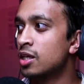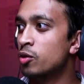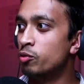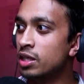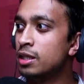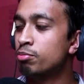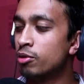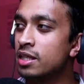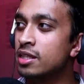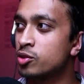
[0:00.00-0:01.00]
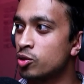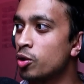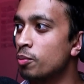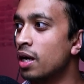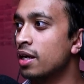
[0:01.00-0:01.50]
Really brilliant
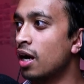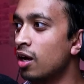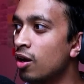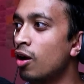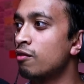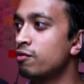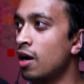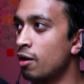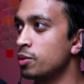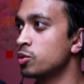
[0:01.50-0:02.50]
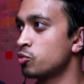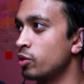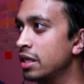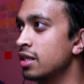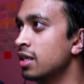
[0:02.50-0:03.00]
song, man. I love how it was
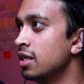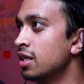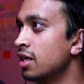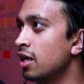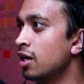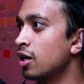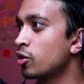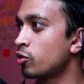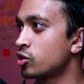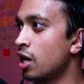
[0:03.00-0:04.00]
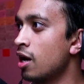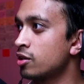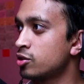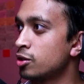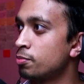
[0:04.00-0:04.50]
written. Uh, shout
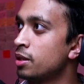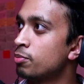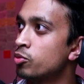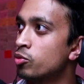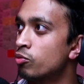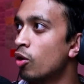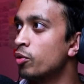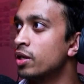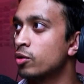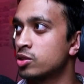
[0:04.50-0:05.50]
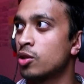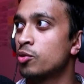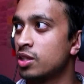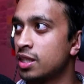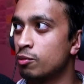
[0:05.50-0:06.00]
outs to the people who wrote it because I
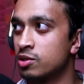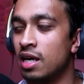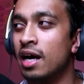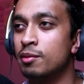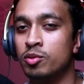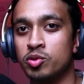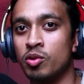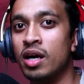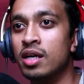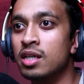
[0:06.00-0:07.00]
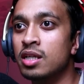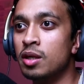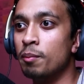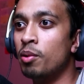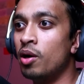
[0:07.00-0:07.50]
don't think it was the animals, right?
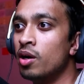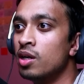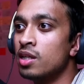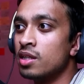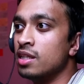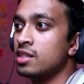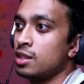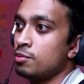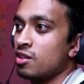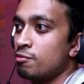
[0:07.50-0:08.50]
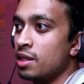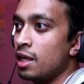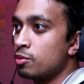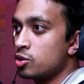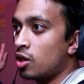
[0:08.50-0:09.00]
But they seem to have been
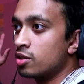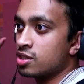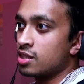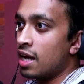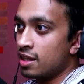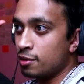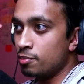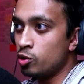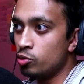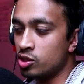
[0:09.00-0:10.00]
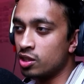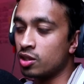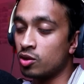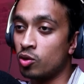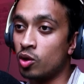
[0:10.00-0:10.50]
able to understand the music
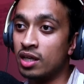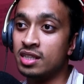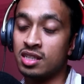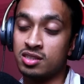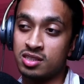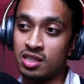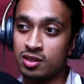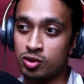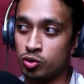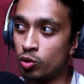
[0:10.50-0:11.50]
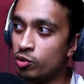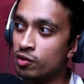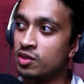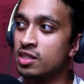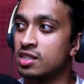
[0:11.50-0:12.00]
or at least understand the story
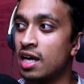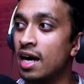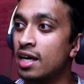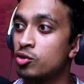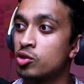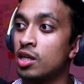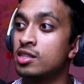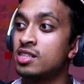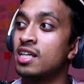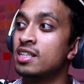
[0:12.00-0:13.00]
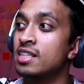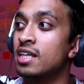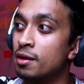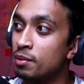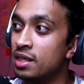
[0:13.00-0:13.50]
of this and transcend it
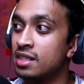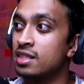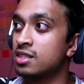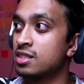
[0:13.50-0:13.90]
and make it into